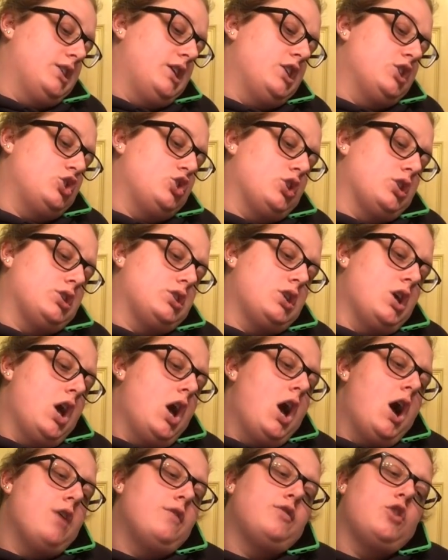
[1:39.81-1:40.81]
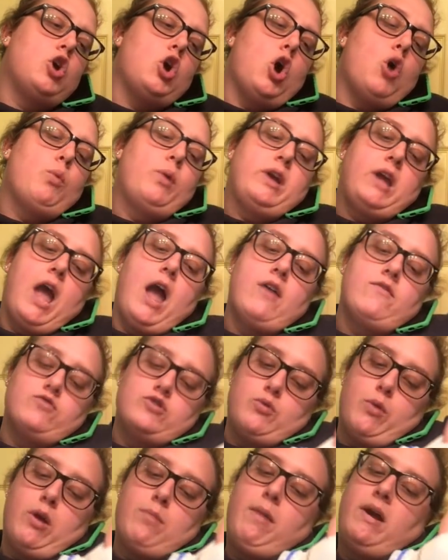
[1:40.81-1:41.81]
It is just going
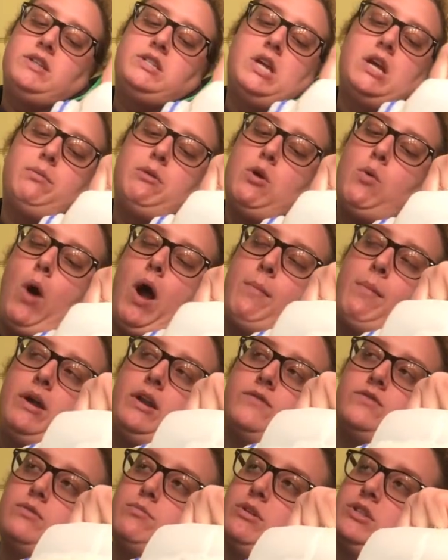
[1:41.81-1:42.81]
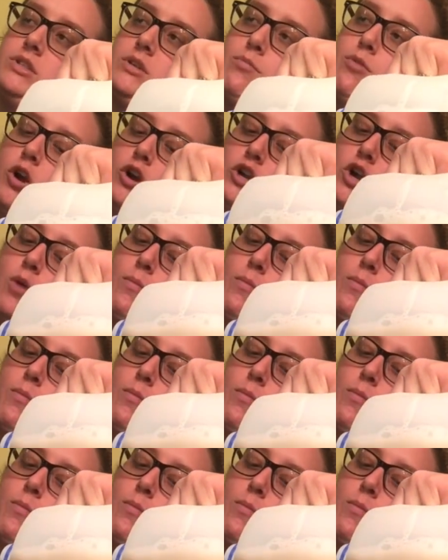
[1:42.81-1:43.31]
everywhere. It might take me, I might have to miss the party.